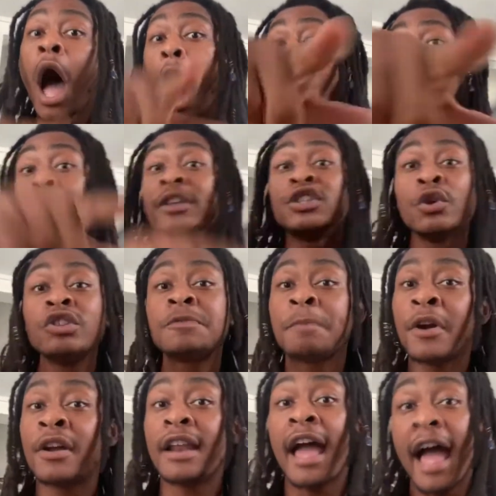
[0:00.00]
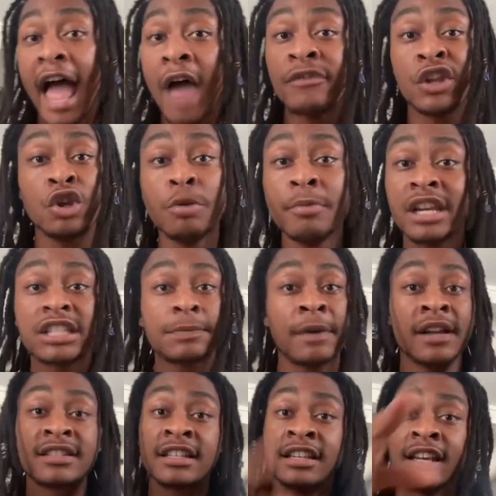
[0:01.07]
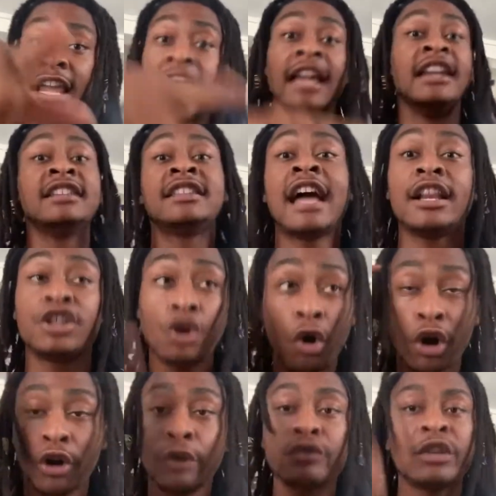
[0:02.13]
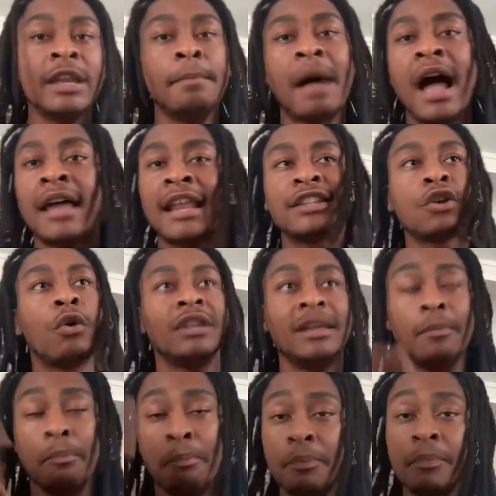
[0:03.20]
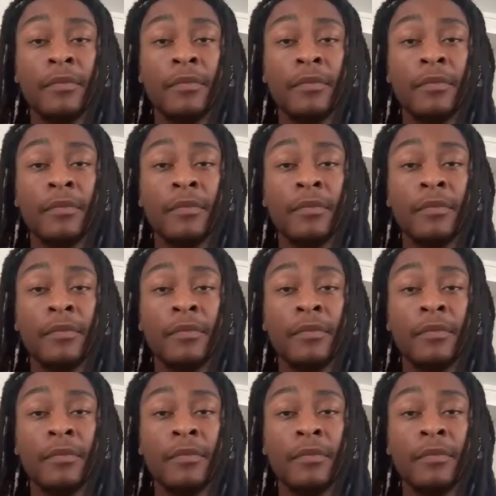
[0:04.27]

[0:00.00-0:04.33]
I hope it's you, spirit, having a human experience, and, and it's not your earthly mind that's only